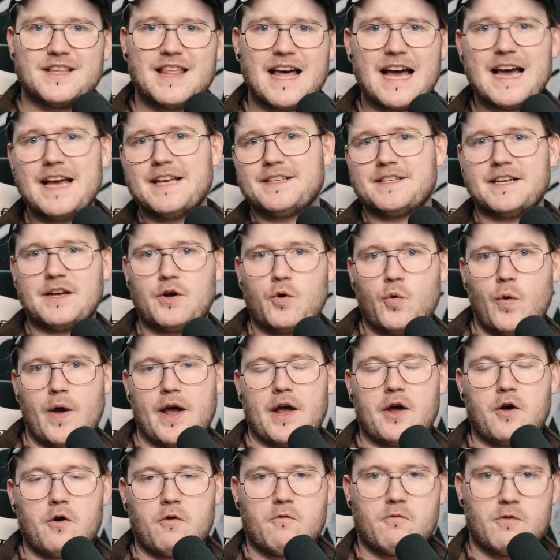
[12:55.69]
that is a
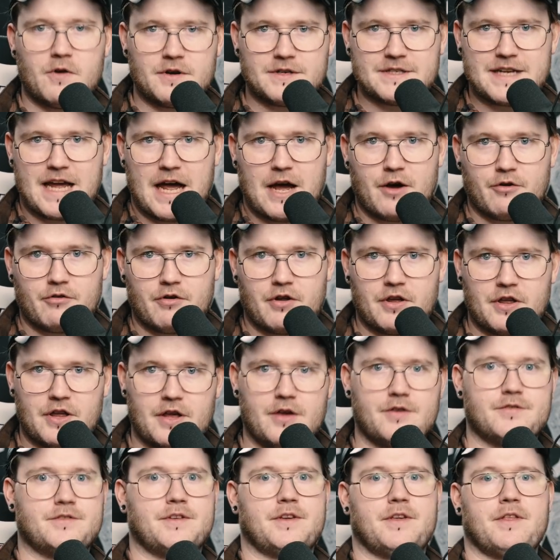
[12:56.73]
quick rundown
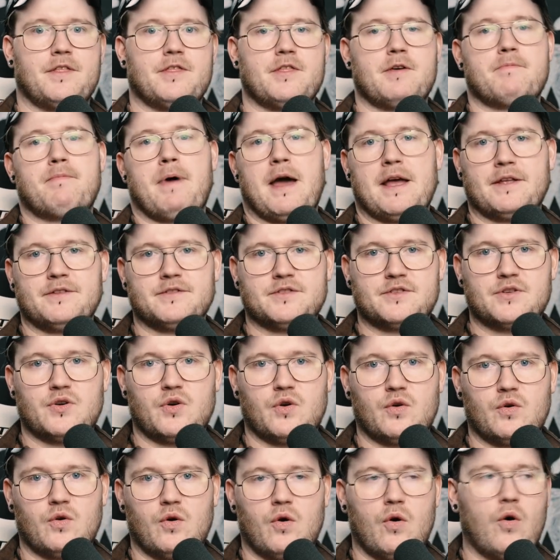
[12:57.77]
using the pen
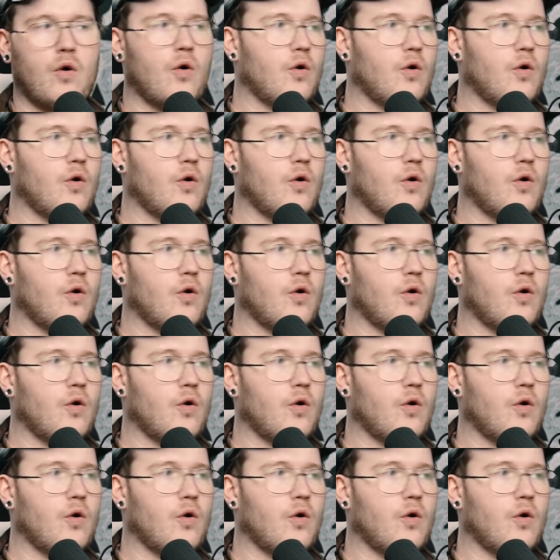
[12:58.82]
tool